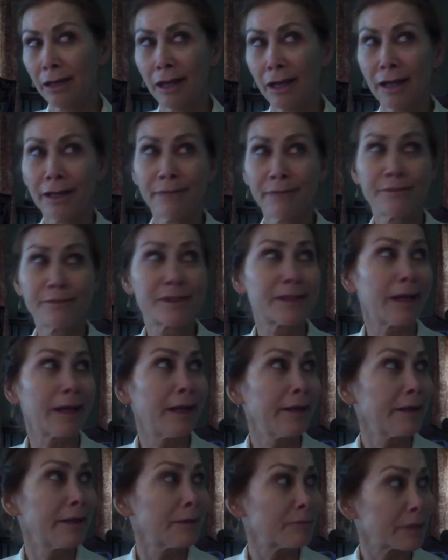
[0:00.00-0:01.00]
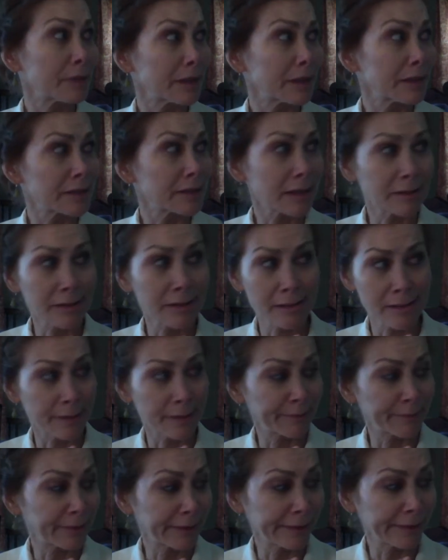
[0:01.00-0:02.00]
"I am dying because I did
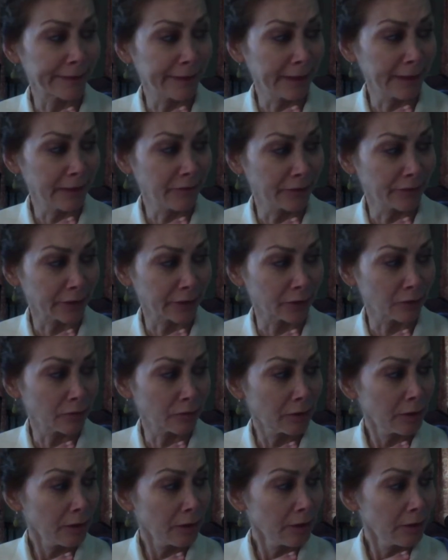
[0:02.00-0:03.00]
not believe you.